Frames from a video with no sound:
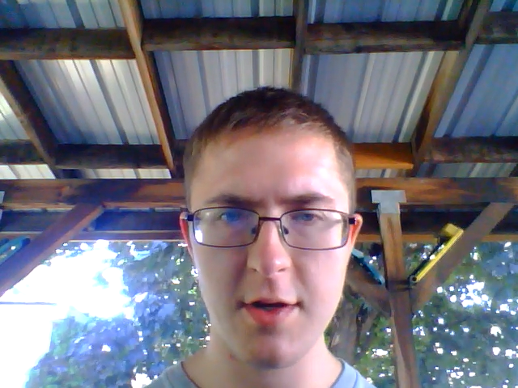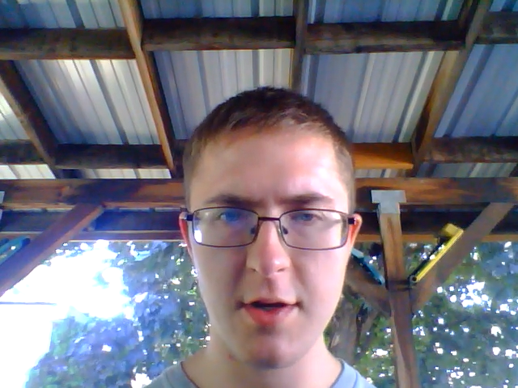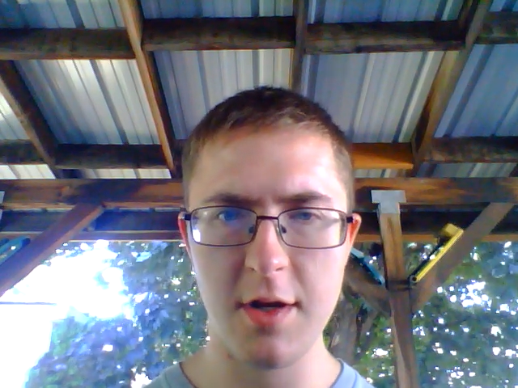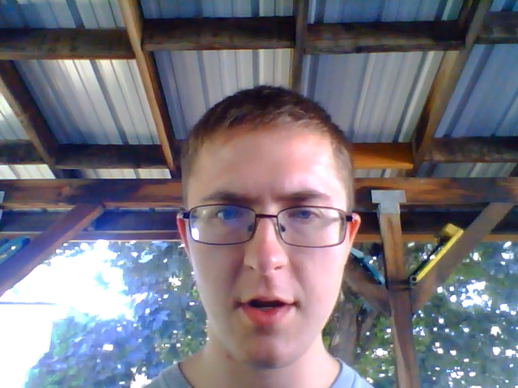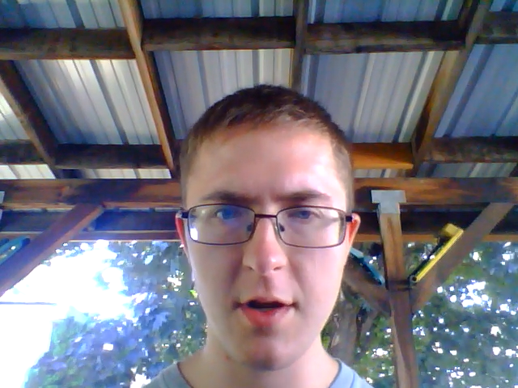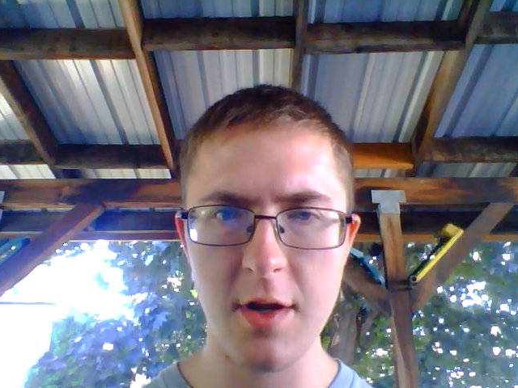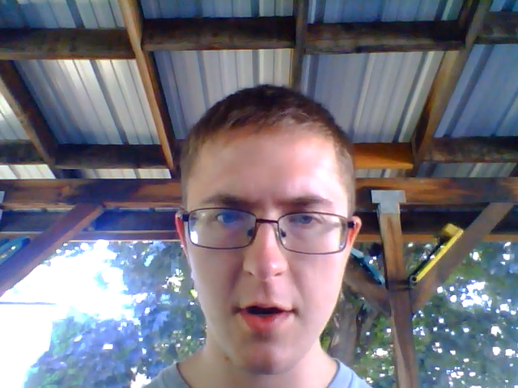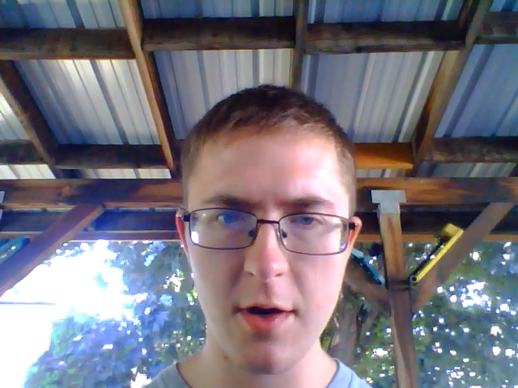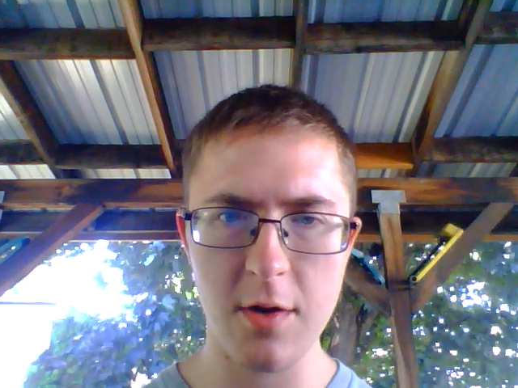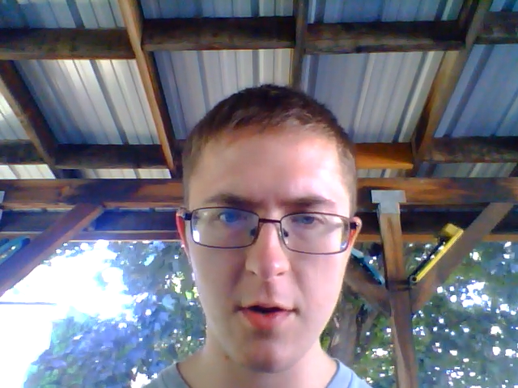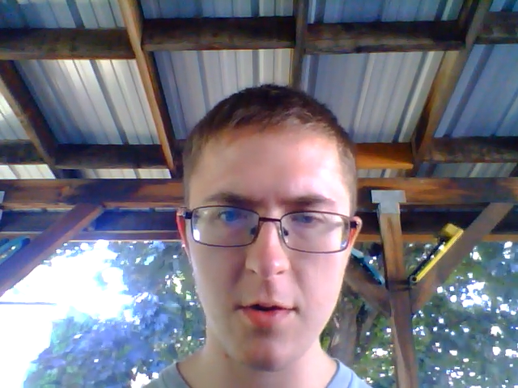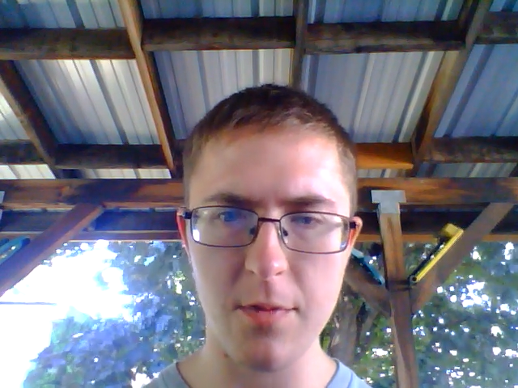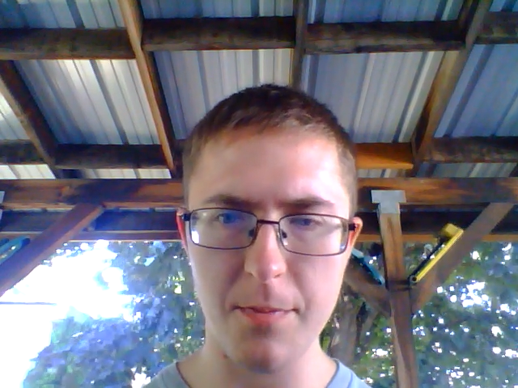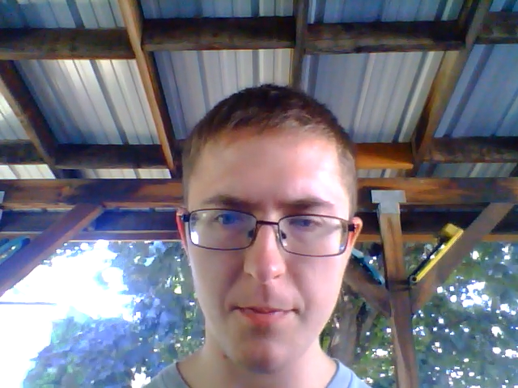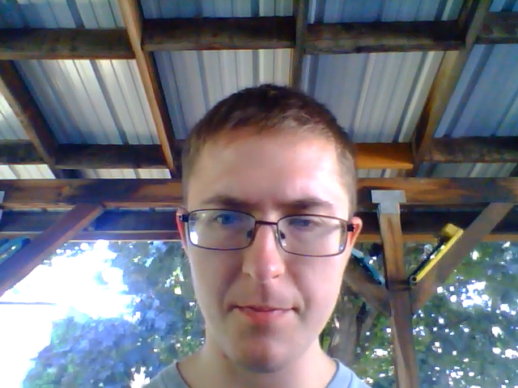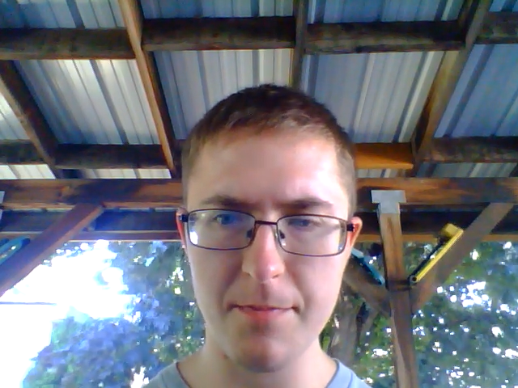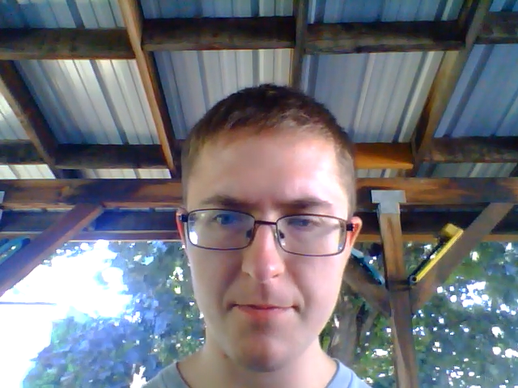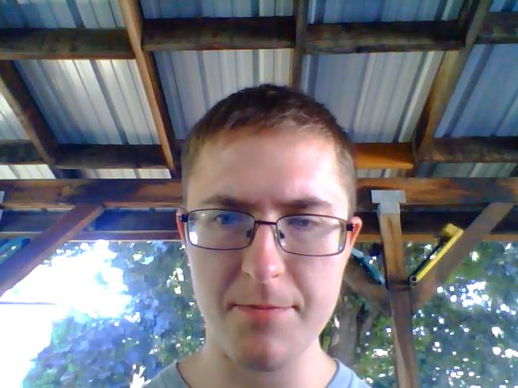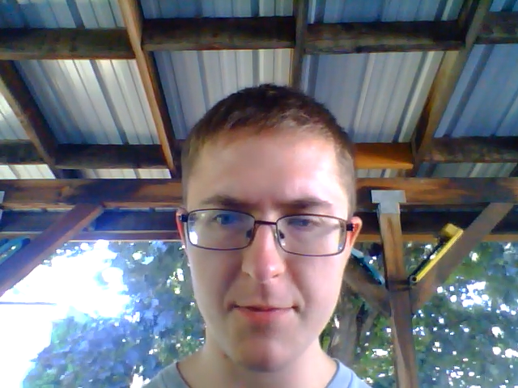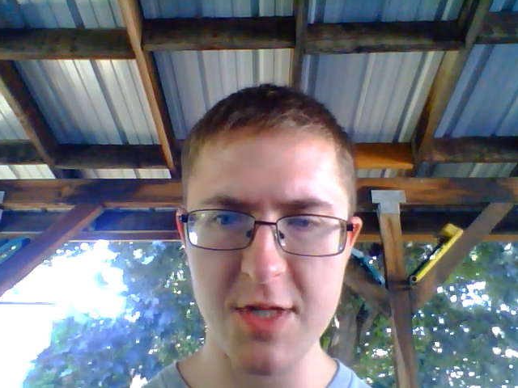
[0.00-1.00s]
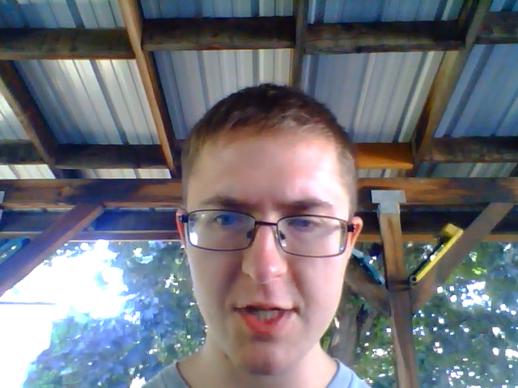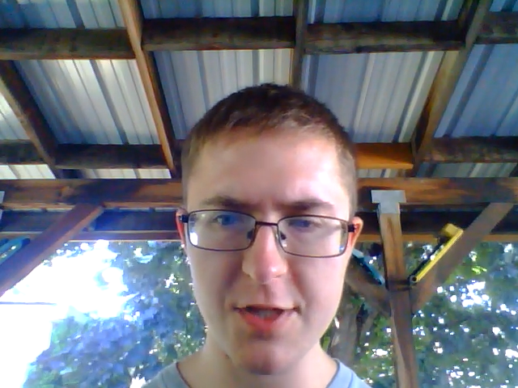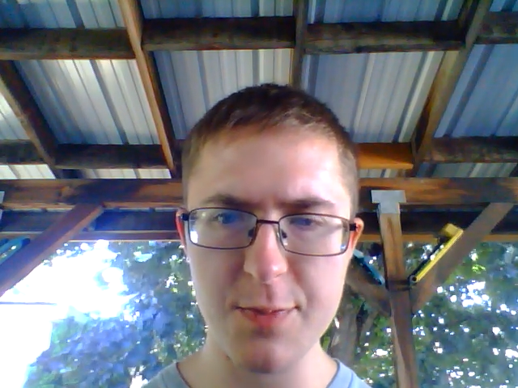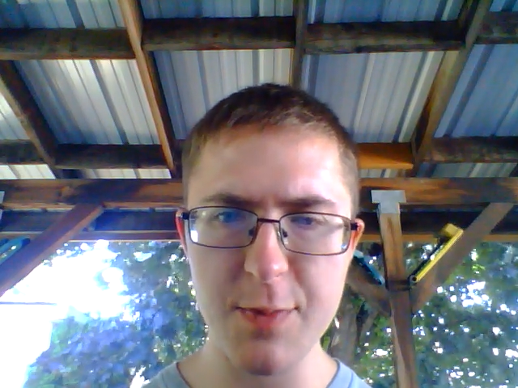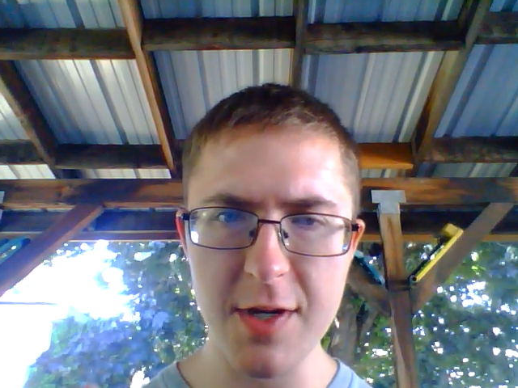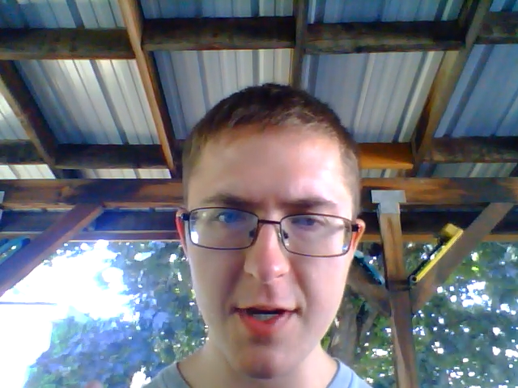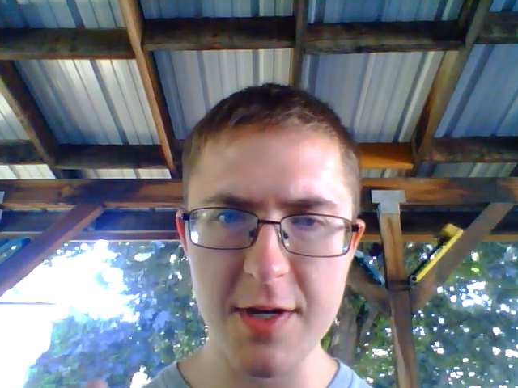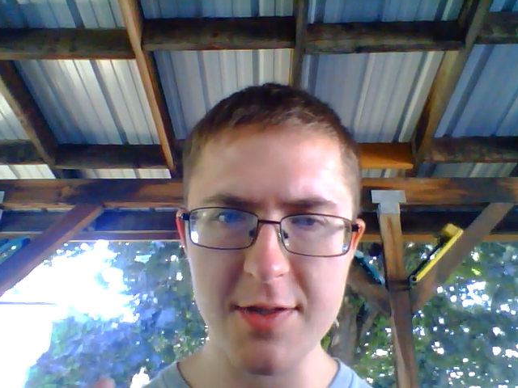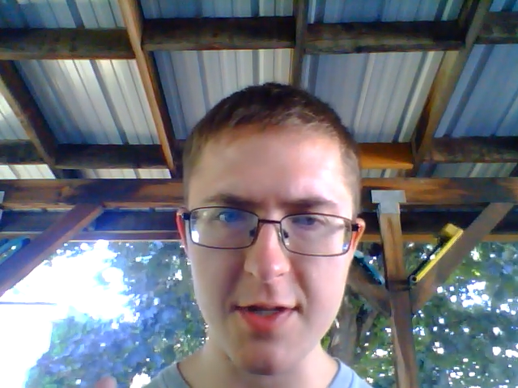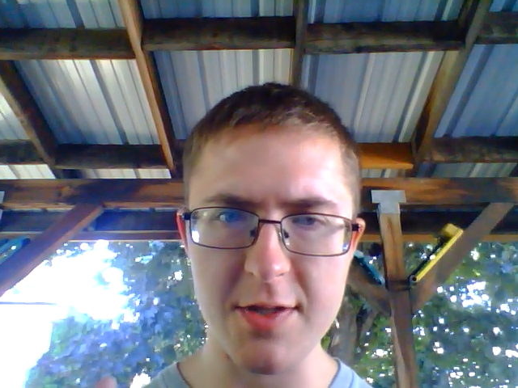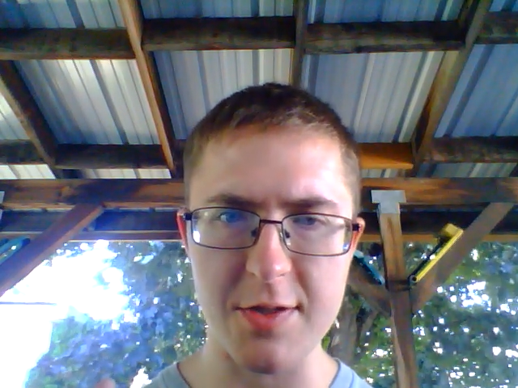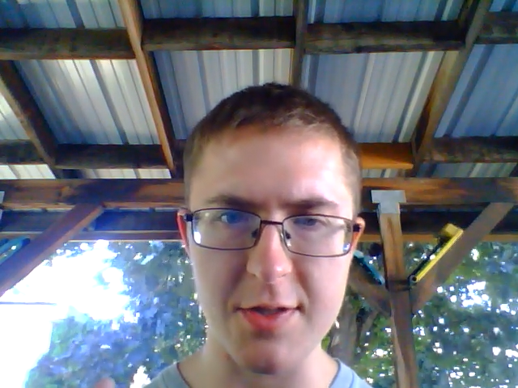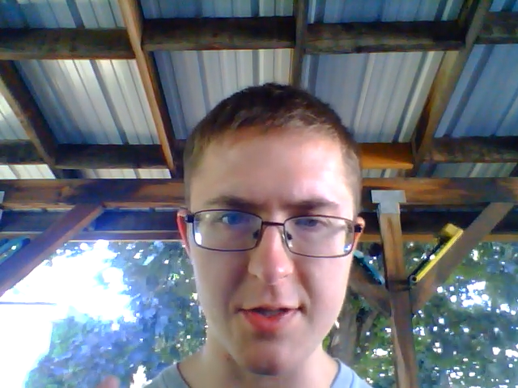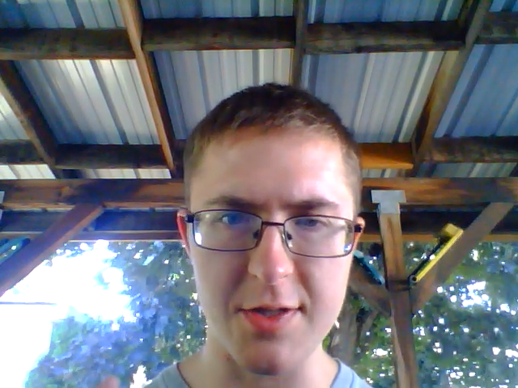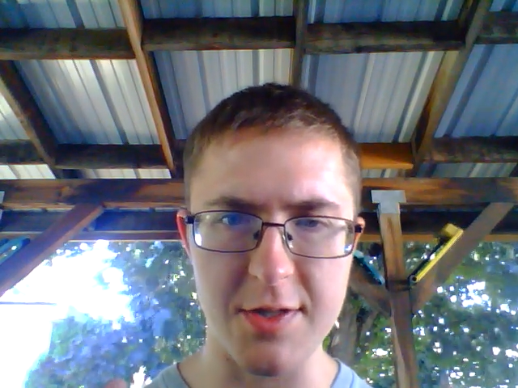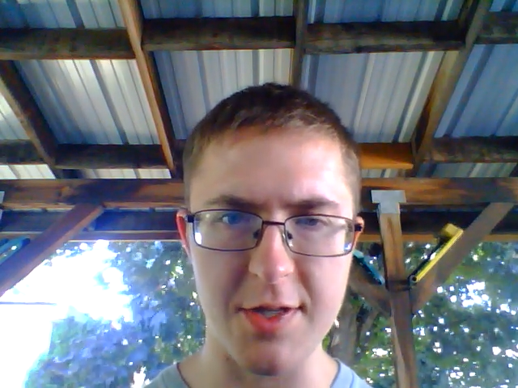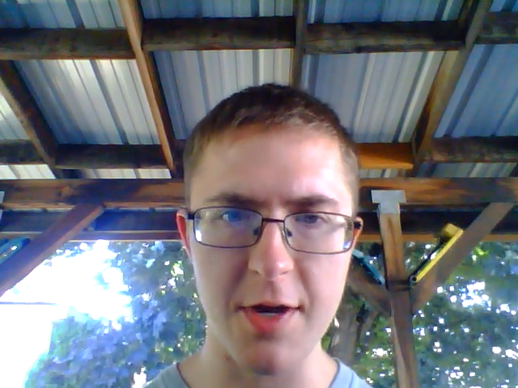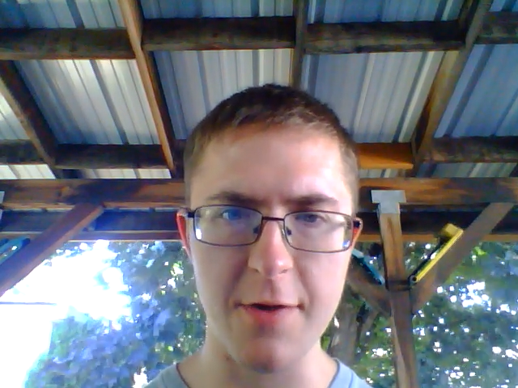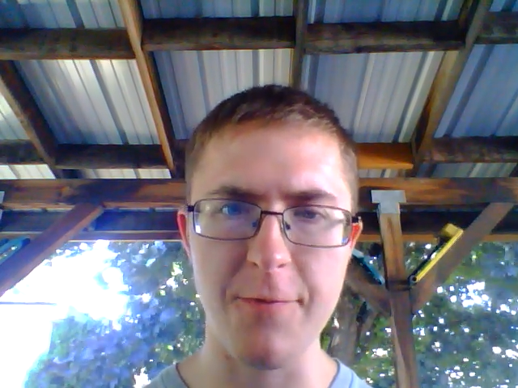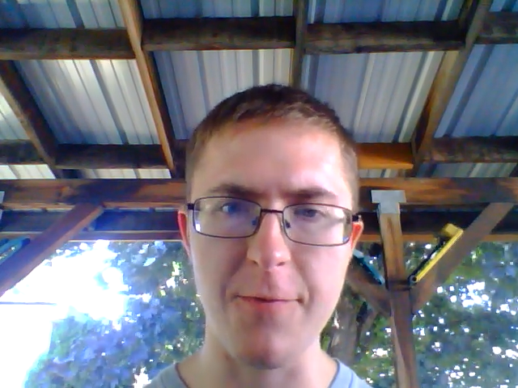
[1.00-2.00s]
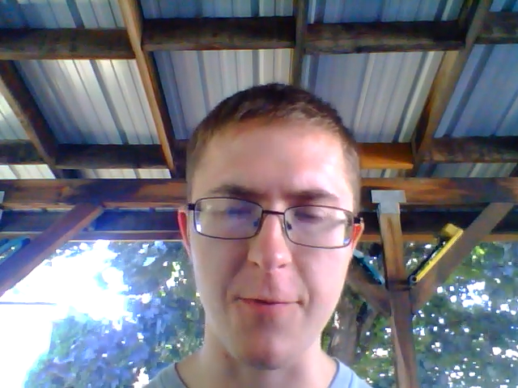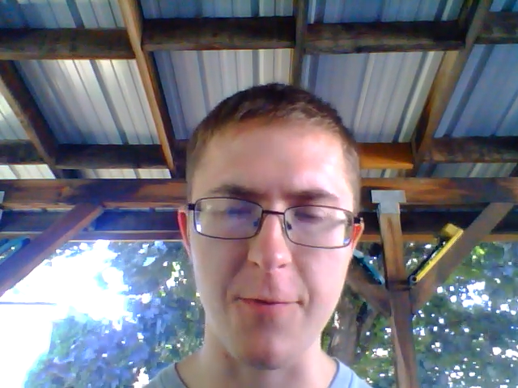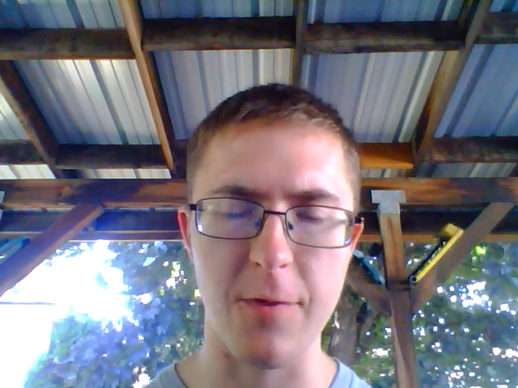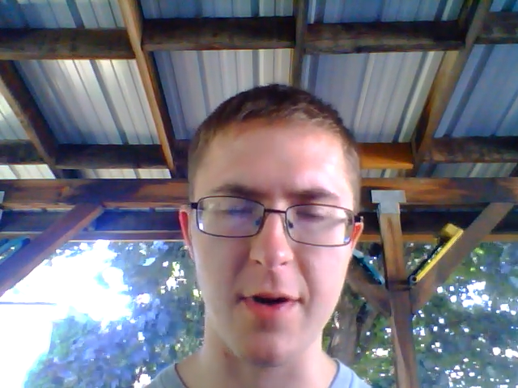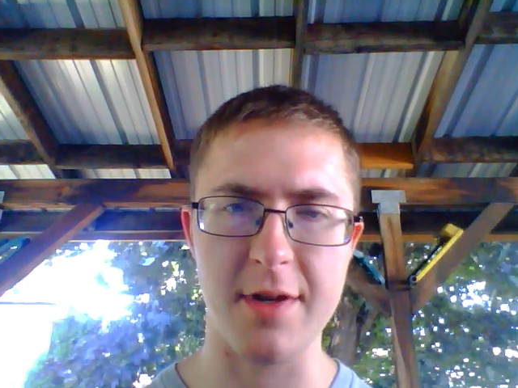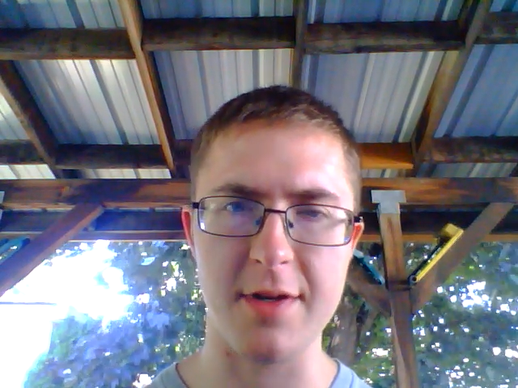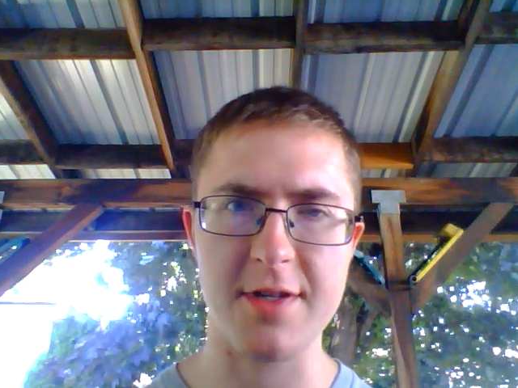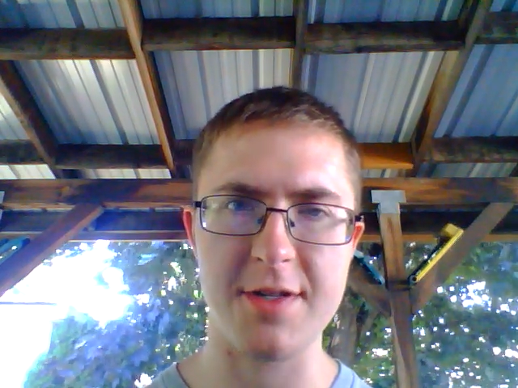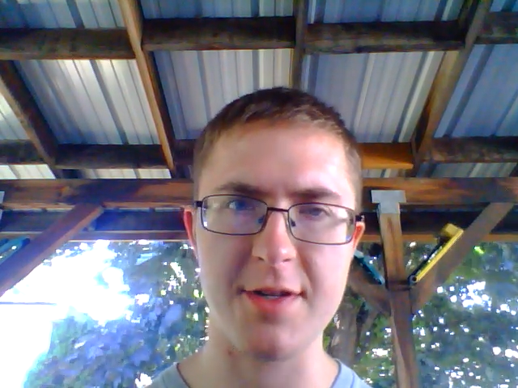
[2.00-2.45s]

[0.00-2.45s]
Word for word: You know, just because it's different